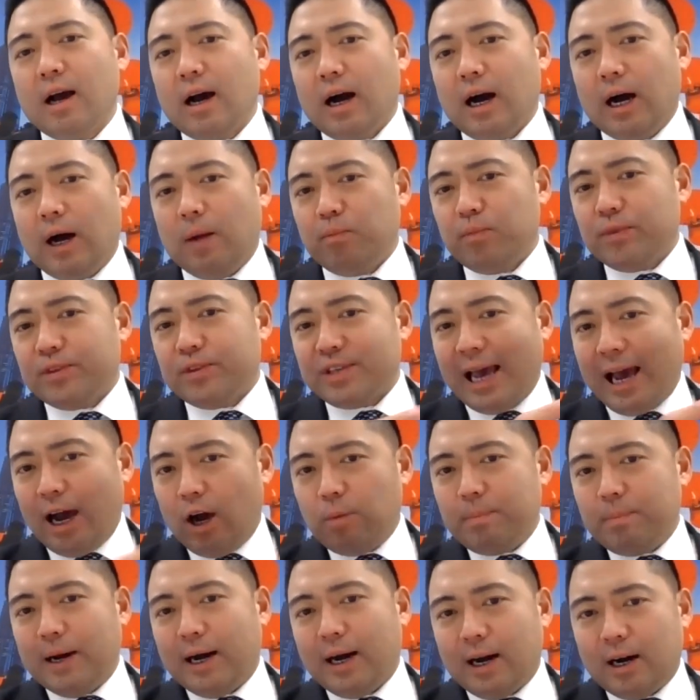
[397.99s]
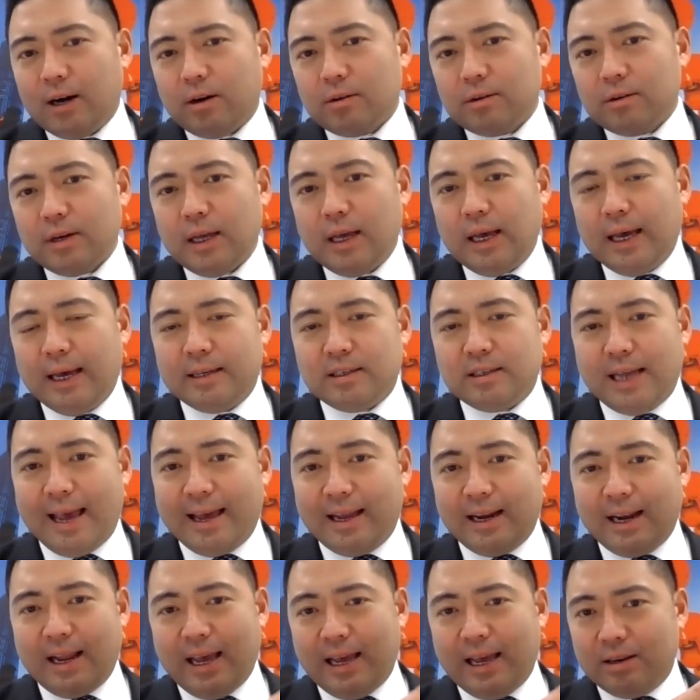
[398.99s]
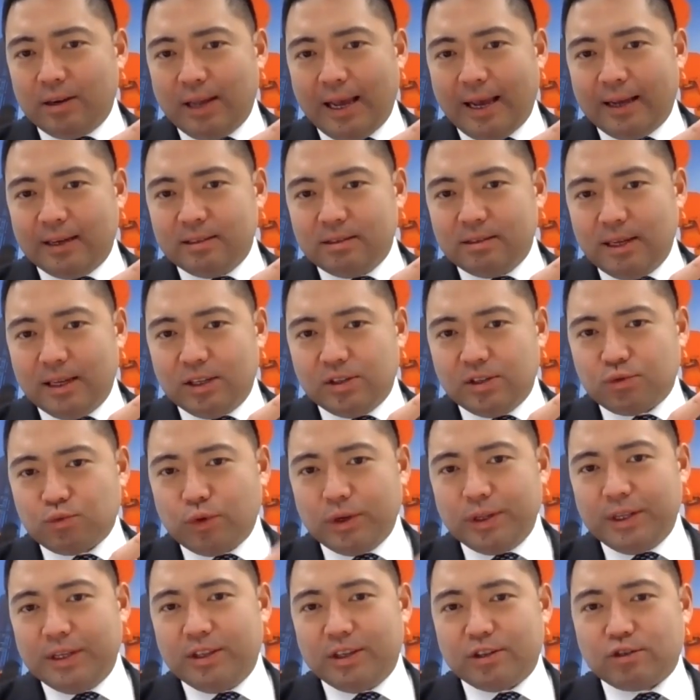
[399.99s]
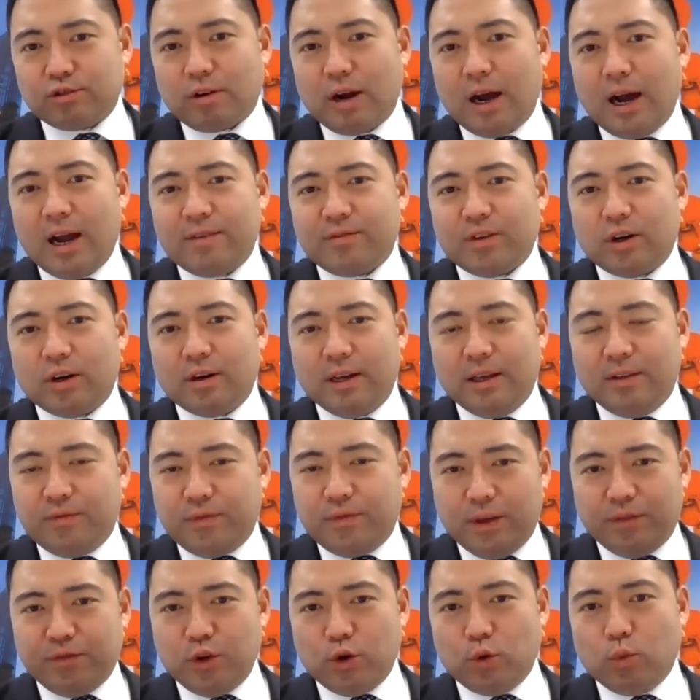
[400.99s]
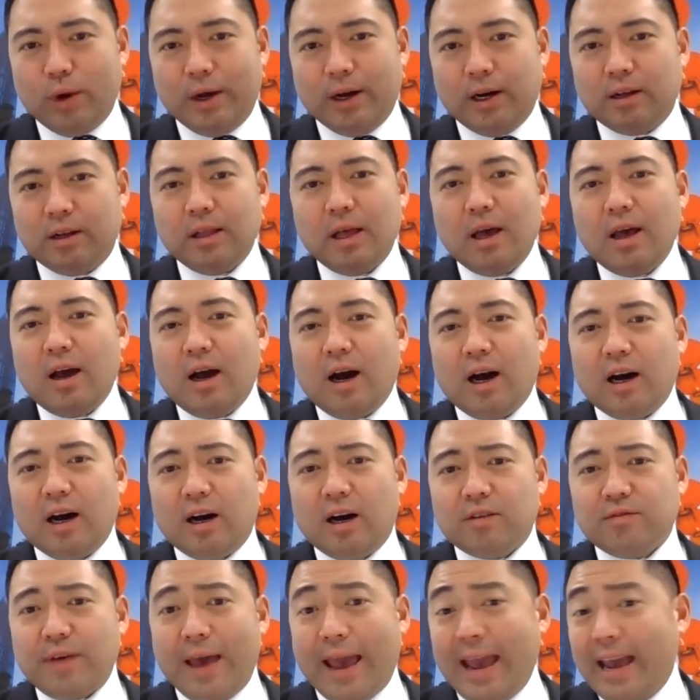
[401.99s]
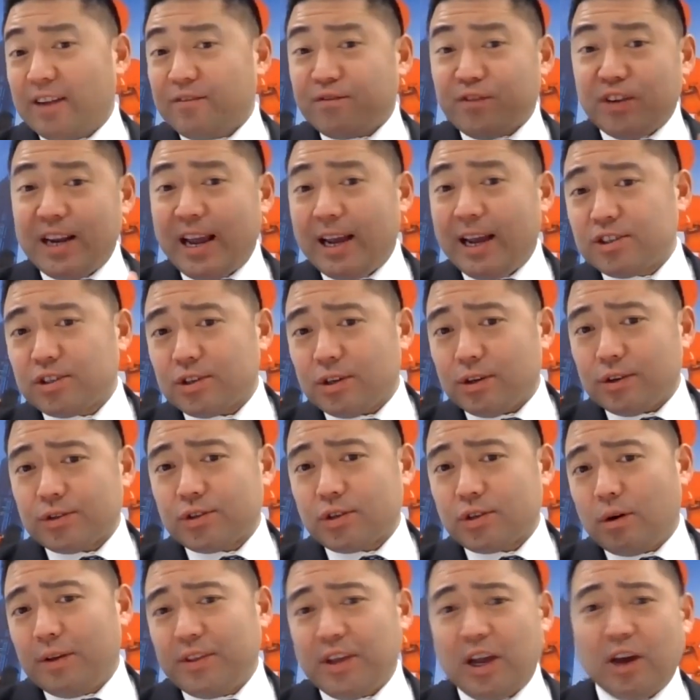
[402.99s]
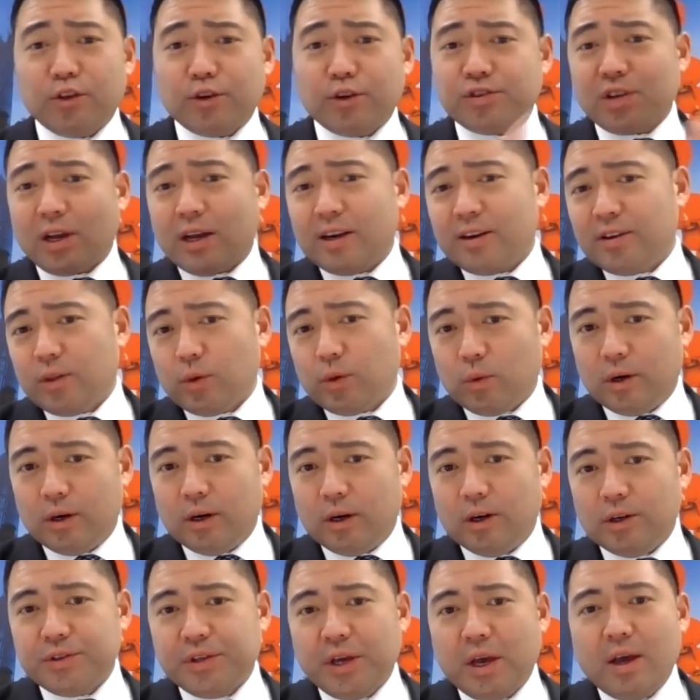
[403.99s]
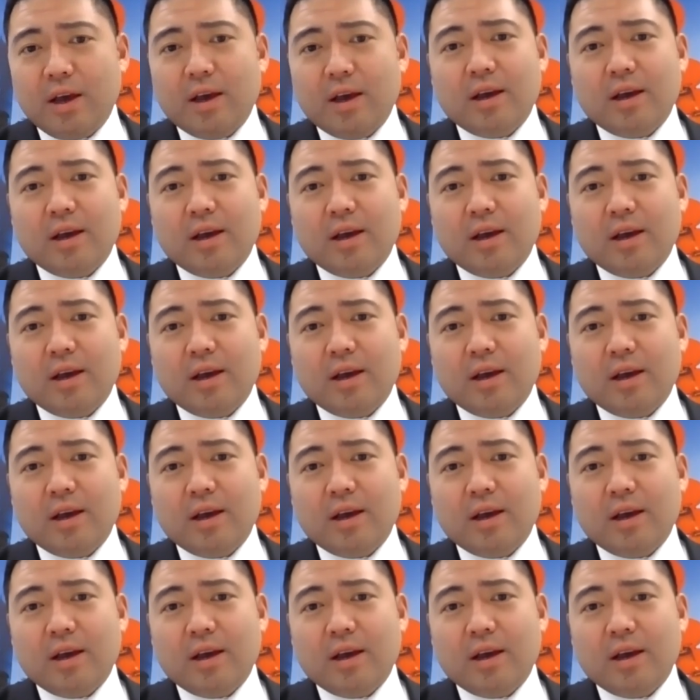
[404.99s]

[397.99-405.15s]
Taobao and is really the driver, if you will, of Ant Financial. So on the other side of the world,